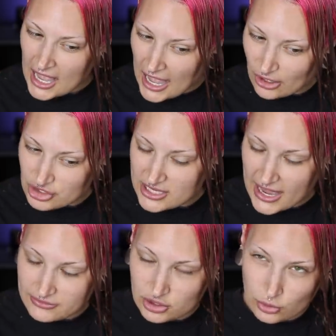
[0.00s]
I'll just
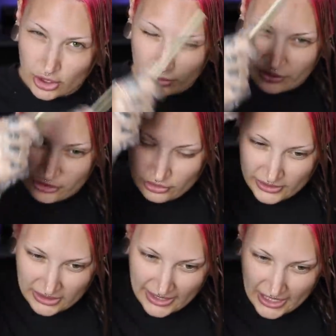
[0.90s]
have to work with
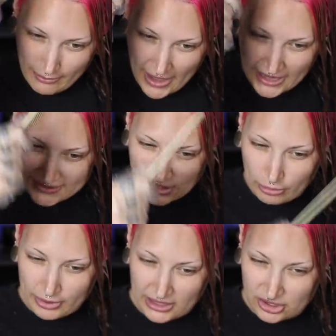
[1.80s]
doing like a
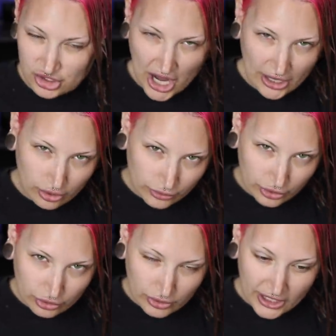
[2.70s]
pastel pink shadow
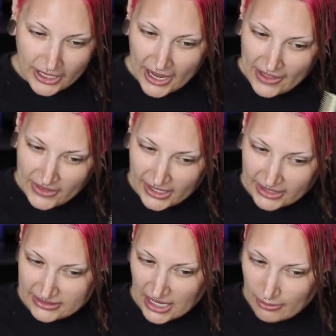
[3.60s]
root, and then I
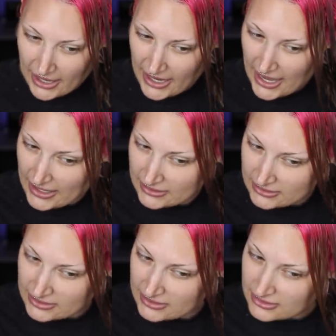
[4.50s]
can dye my
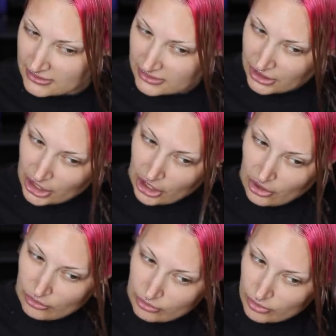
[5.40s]
ends, you
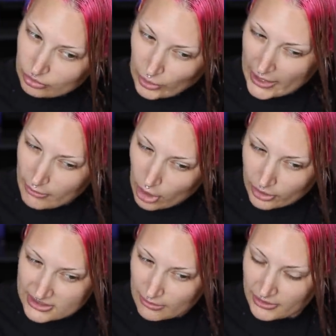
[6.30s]
know, rainbow
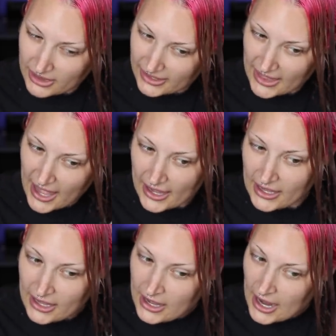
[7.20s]
or something like that.
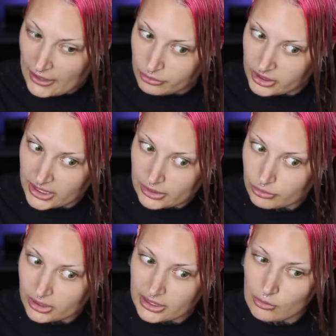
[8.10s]
I really,
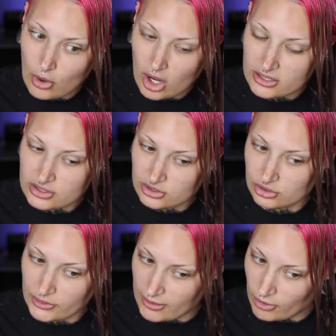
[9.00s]
really want to
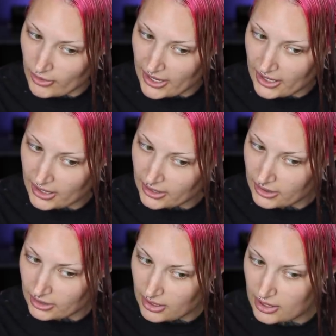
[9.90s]
do rainbow
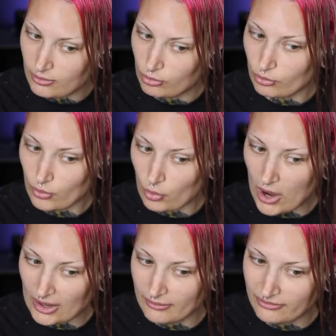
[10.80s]
hair.
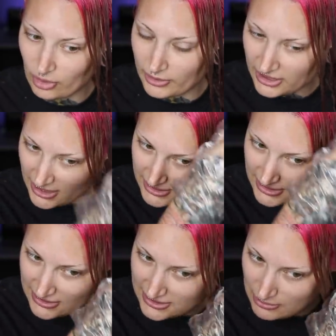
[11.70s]
While I'm filming this,
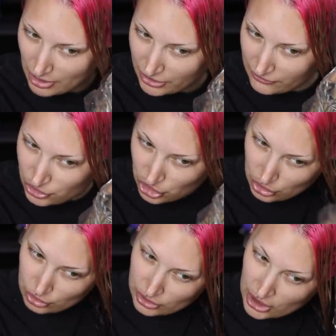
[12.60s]
it's the month of
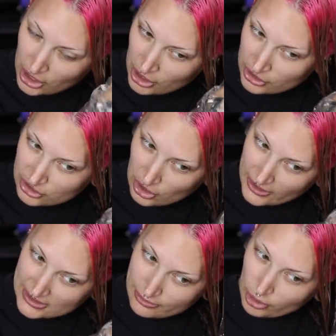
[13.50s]
June, so
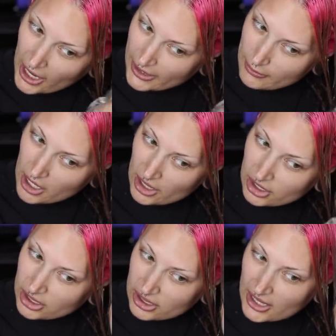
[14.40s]
it's Pride
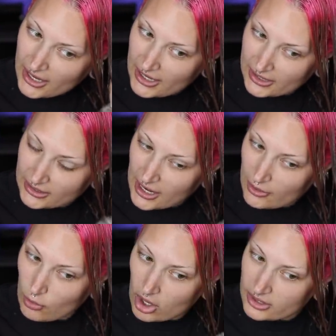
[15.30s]
Month, and
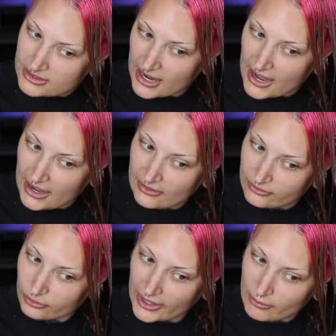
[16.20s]
I want to
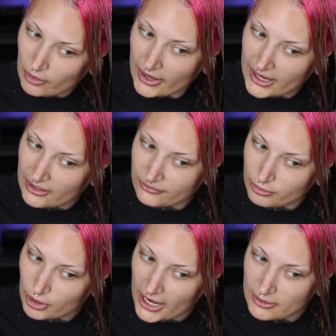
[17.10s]
have rainbow hair for
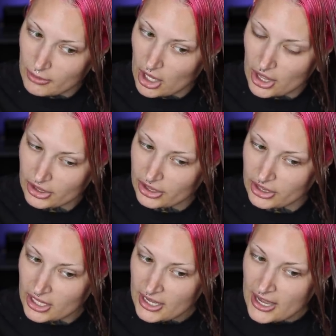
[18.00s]
Pride
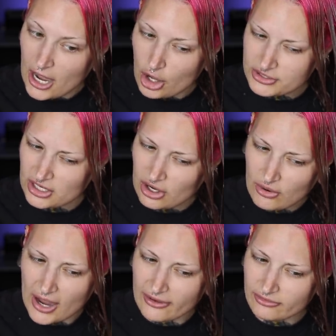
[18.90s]
Month.
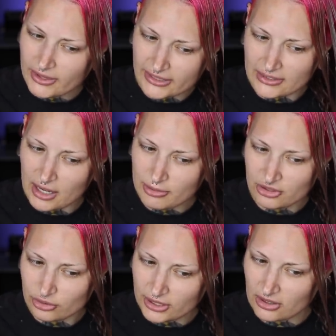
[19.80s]
Also, I've like not
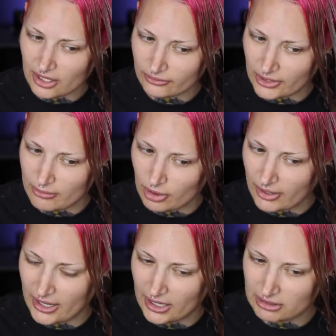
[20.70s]
been doing a lot of rainbow
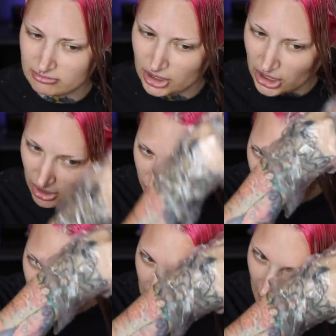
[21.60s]
hair, you know?
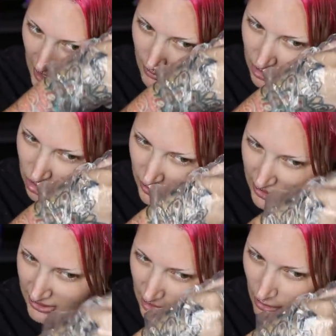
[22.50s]
I've been
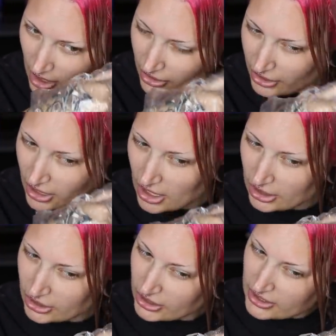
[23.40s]
doing some other
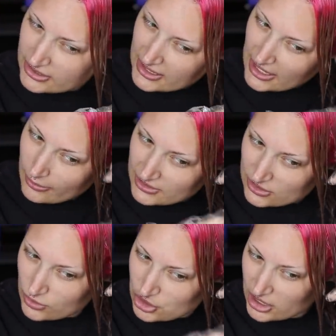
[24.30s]
colors and I've been
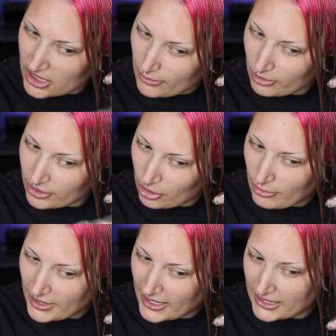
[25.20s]
switching it up a little
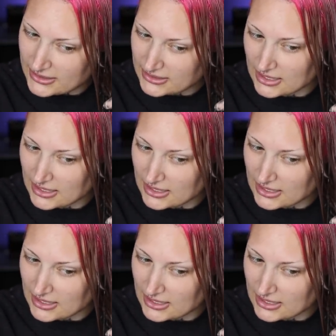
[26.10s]
bit.